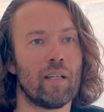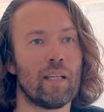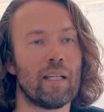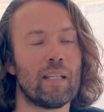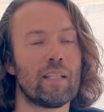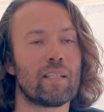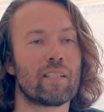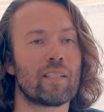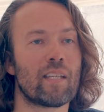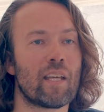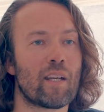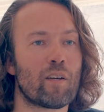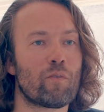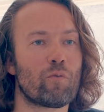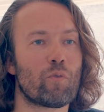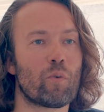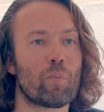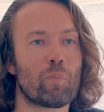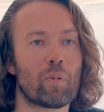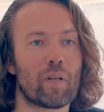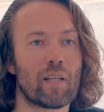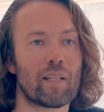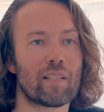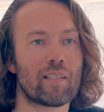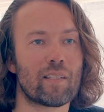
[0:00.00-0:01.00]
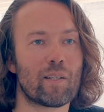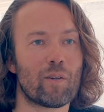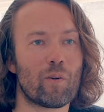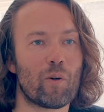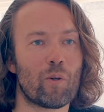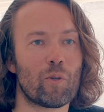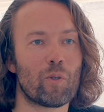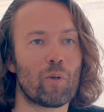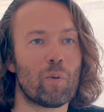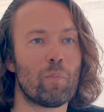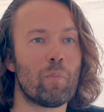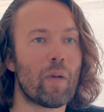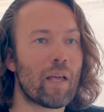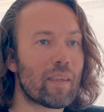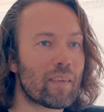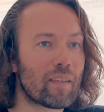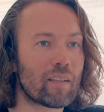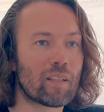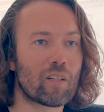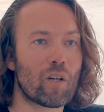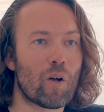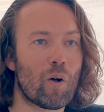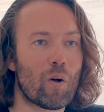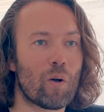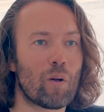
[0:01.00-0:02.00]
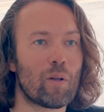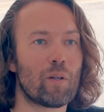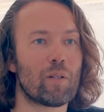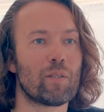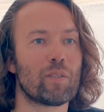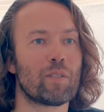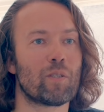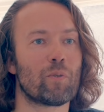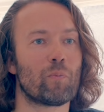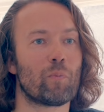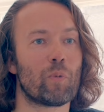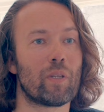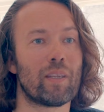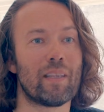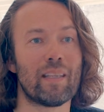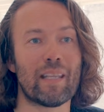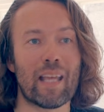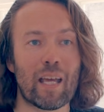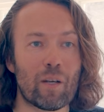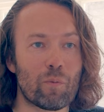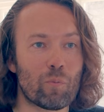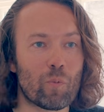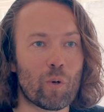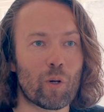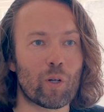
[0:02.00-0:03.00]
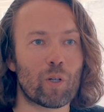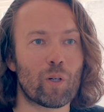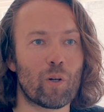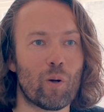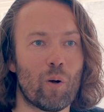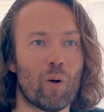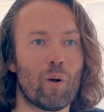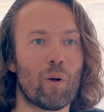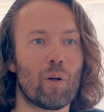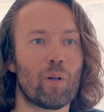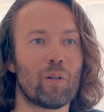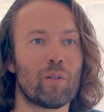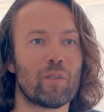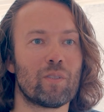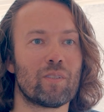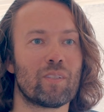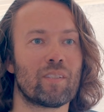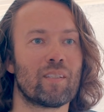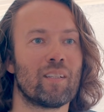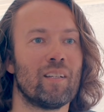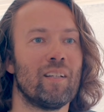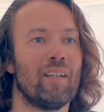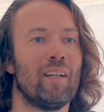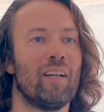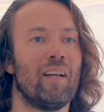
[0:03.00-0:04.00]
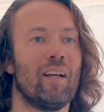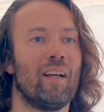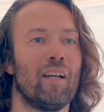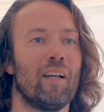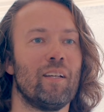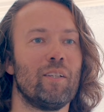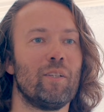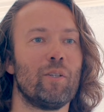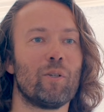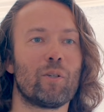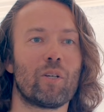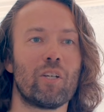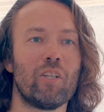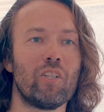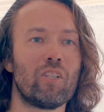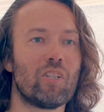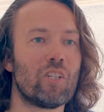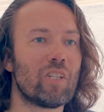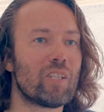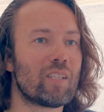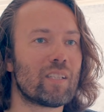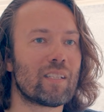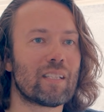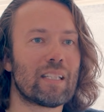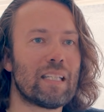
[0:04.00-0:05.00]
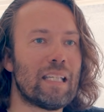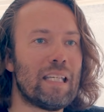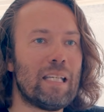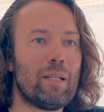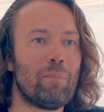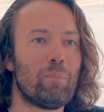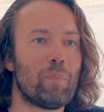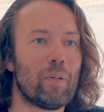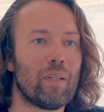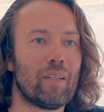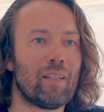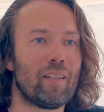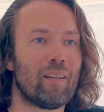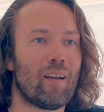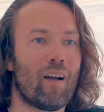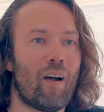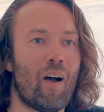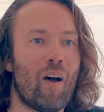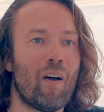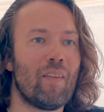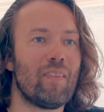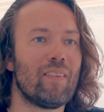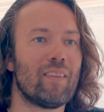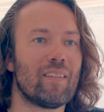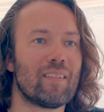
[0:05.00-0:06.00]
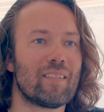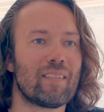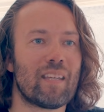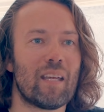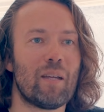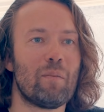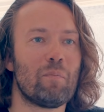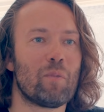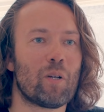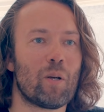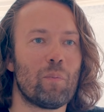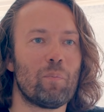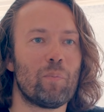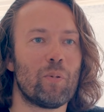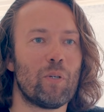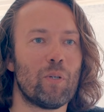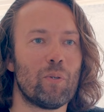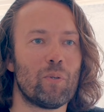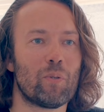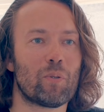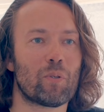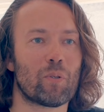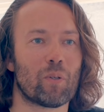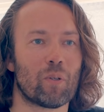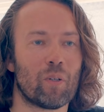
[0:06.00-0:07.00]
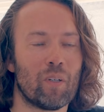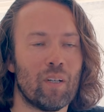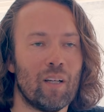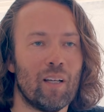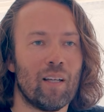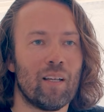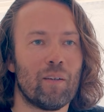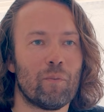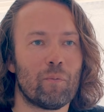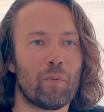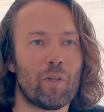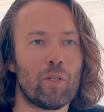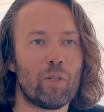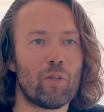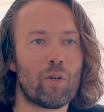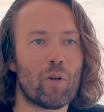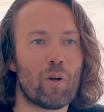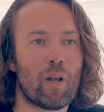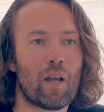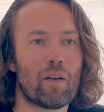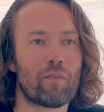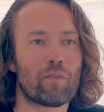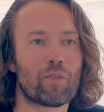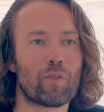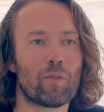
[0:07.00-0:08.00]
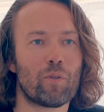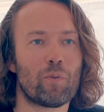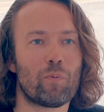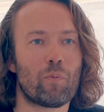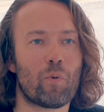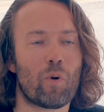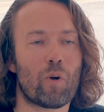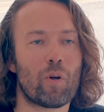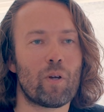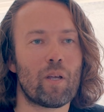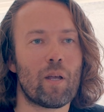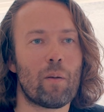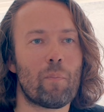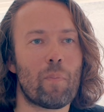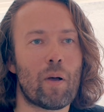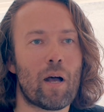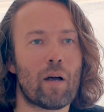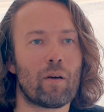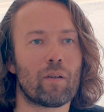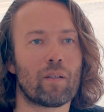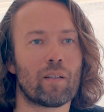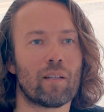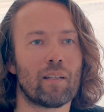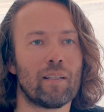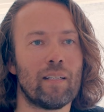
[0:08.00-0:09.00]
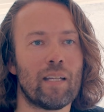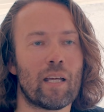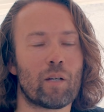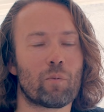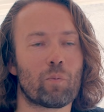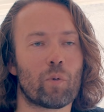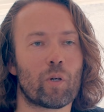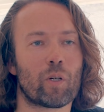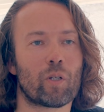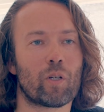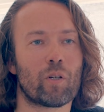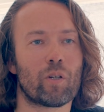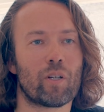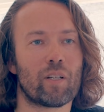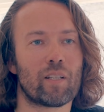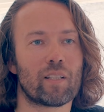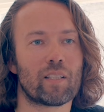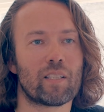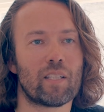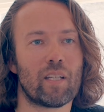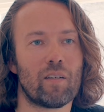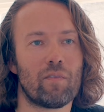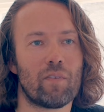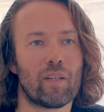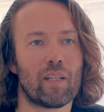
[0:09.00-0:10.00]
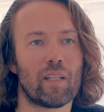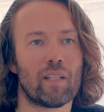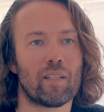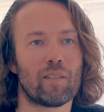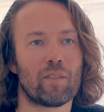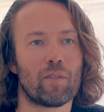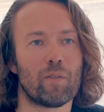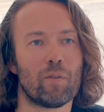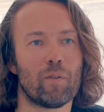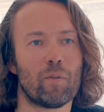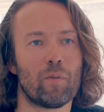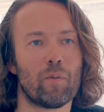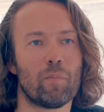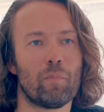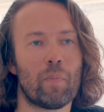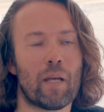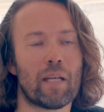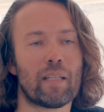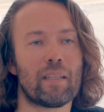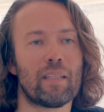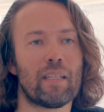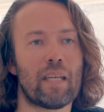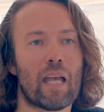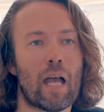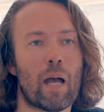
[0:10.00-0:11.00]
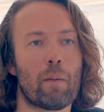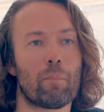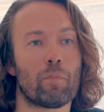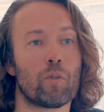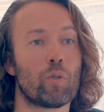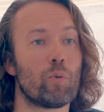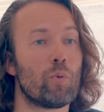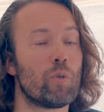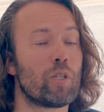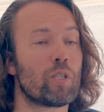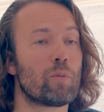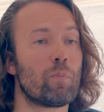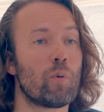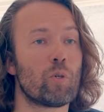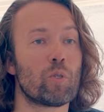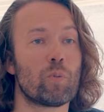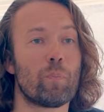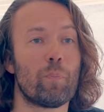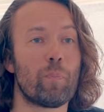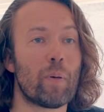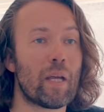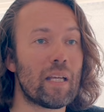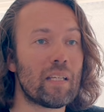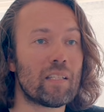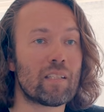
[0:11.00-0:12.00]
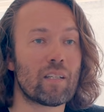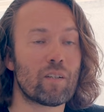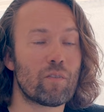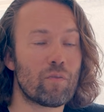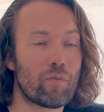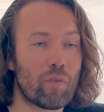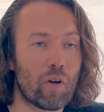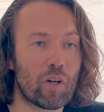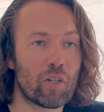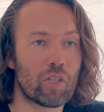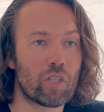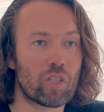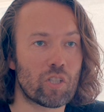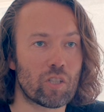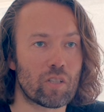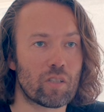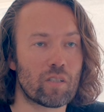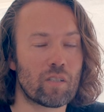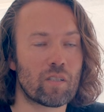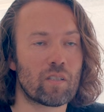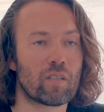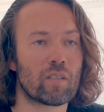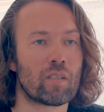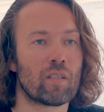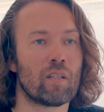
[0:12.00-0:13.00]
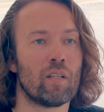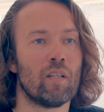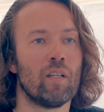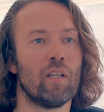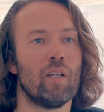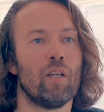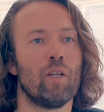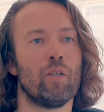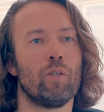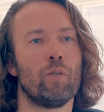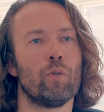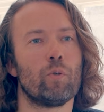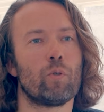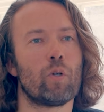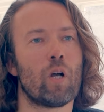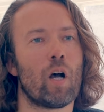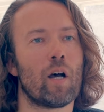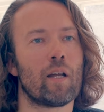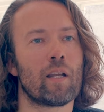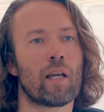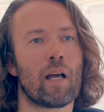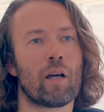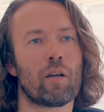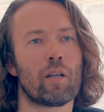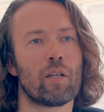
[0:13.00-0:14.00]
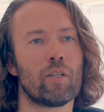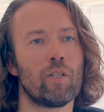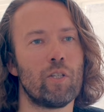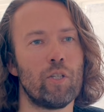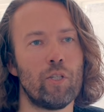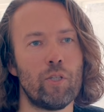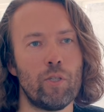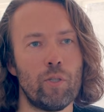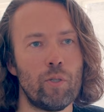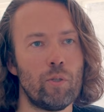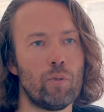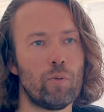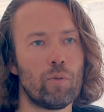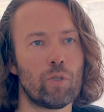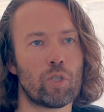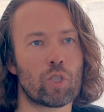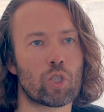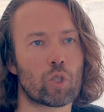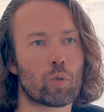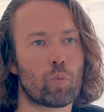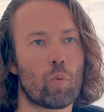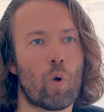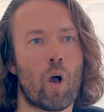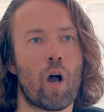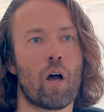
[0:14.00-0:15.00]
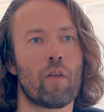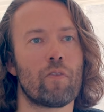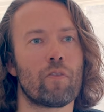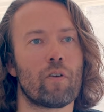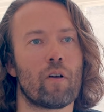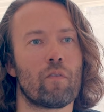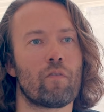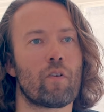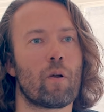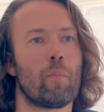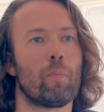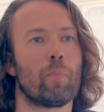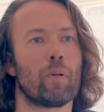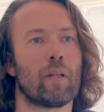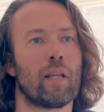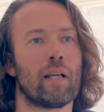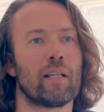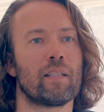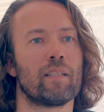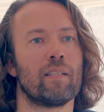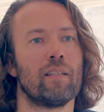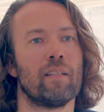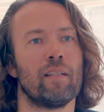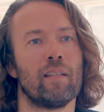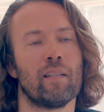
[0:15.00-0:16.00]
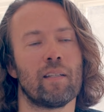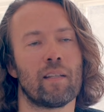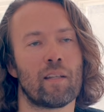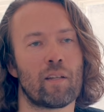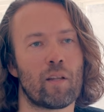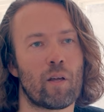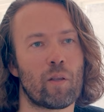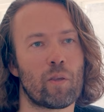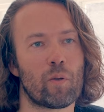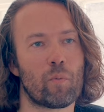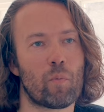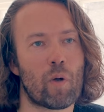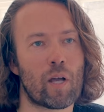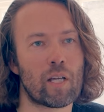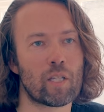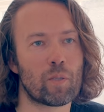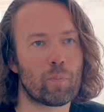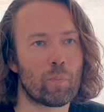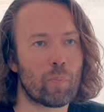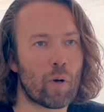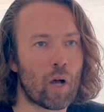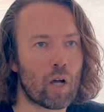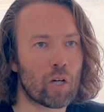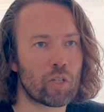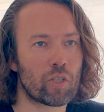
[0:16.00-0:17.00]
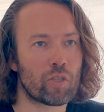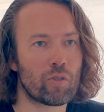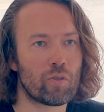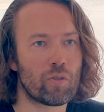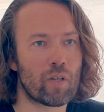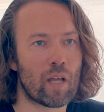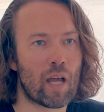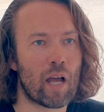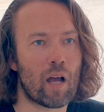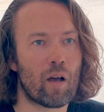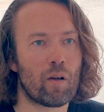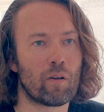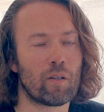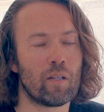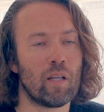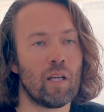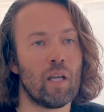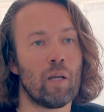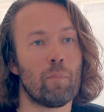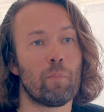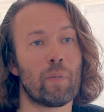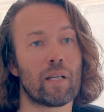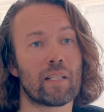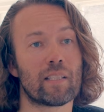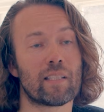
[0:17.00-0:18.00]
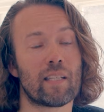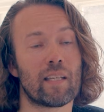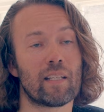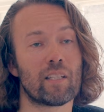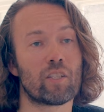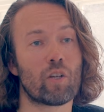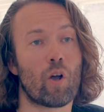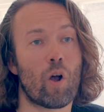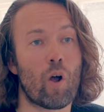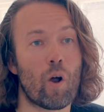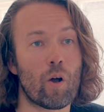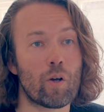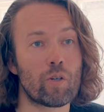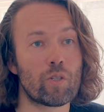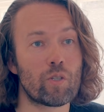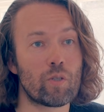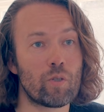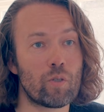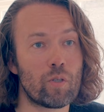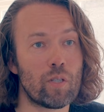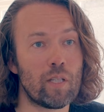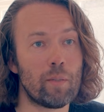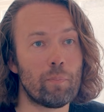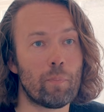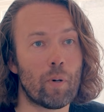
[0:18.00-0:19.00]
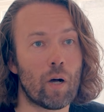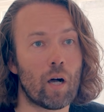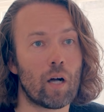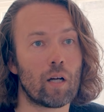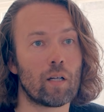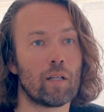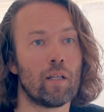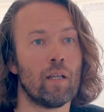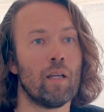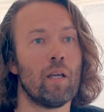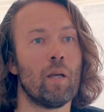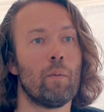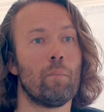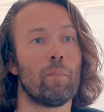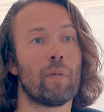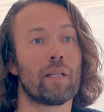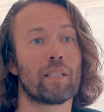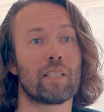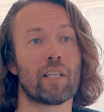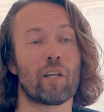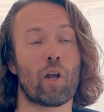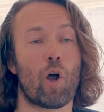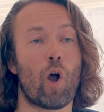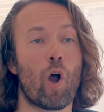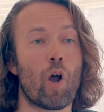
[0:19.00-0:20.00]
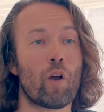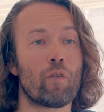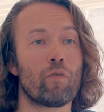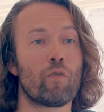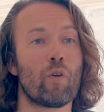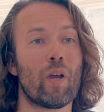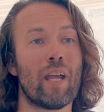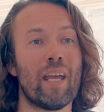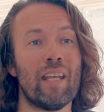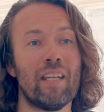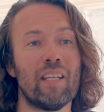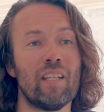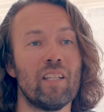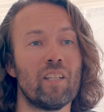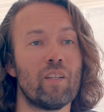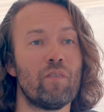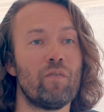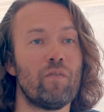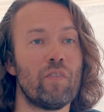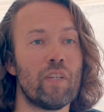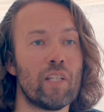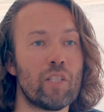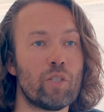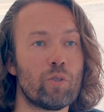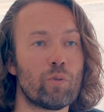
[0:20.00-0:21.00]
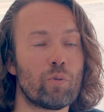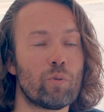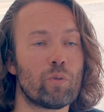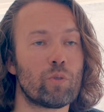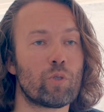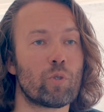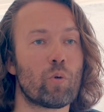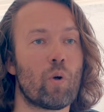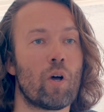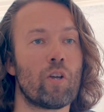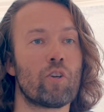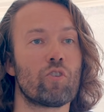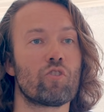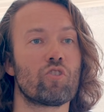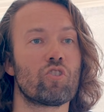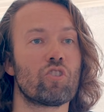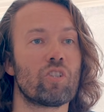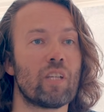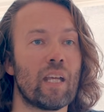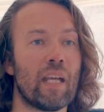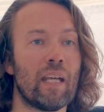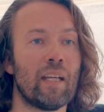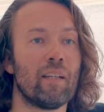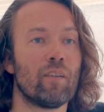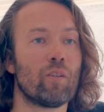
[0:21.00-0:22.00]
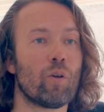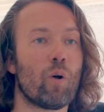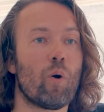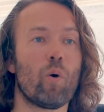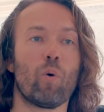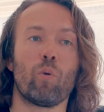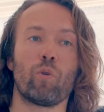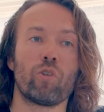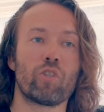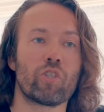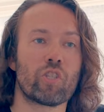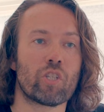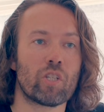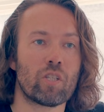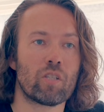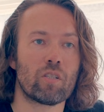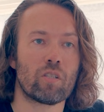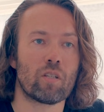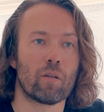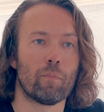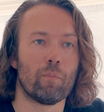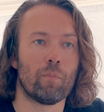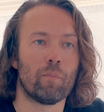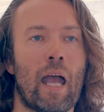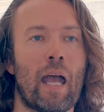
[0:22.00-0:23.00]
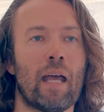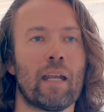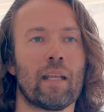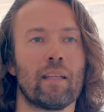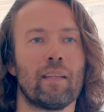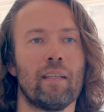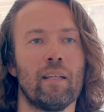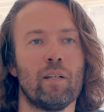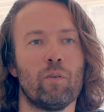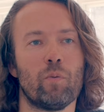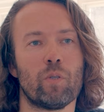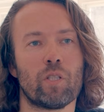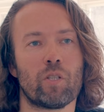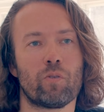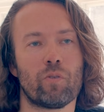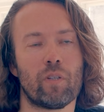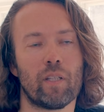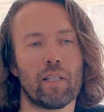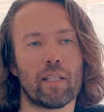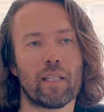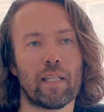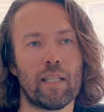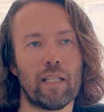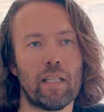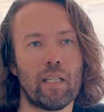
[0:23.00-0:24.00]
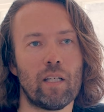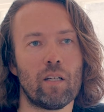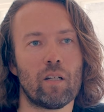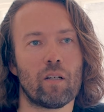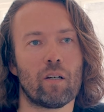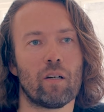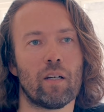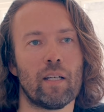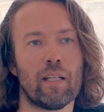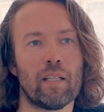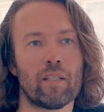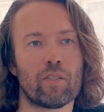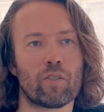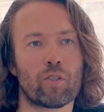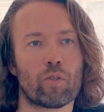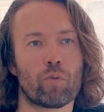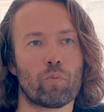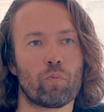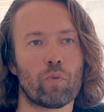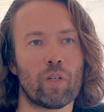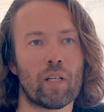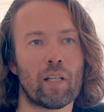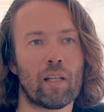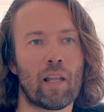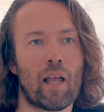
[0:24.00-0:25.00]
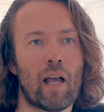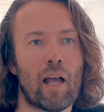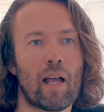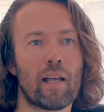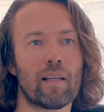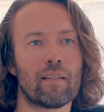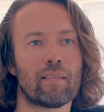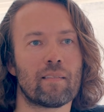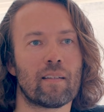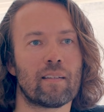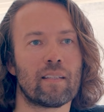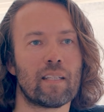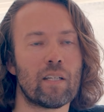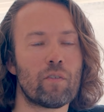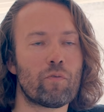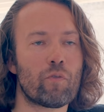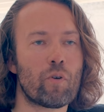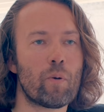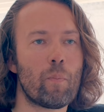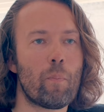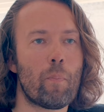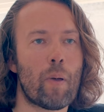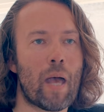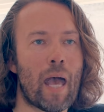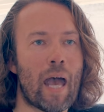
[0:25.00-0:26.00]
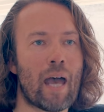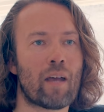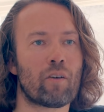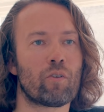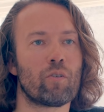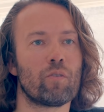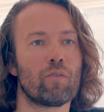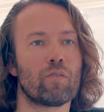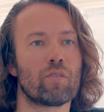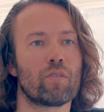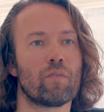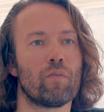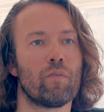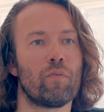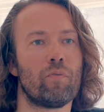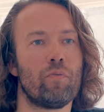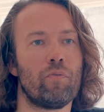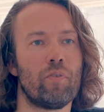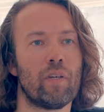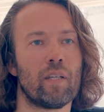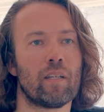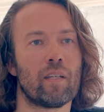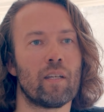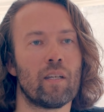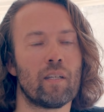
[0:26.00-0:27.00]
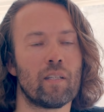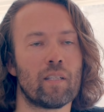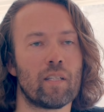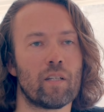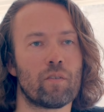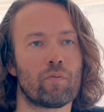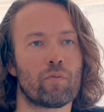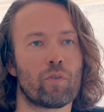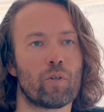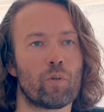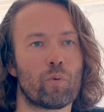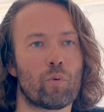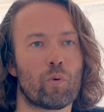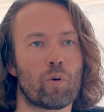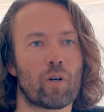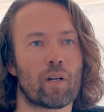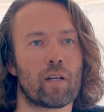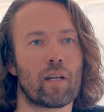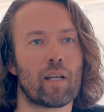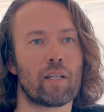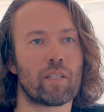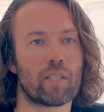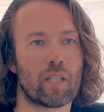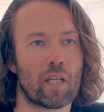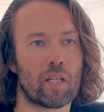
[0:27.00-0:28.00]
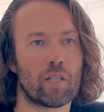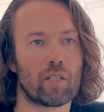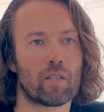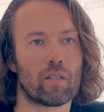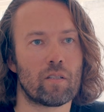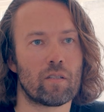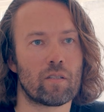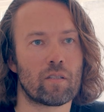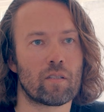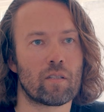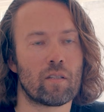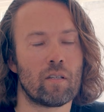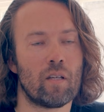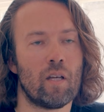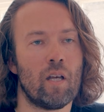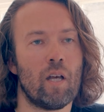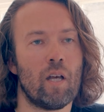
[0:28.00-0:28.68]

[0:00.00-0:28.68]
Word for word: Instead of replacing all your method calls with network calls, you can just keep it on the same computer when you don't have to worry about network connectivity to make the app do its most basic functions. You cut out a huge swath of complexity that otherwise bogs you down, makes things hard to debug, makes it hard for any individual to understand the whole system. And I think what's really key here is to realize that different patterns fit different organizations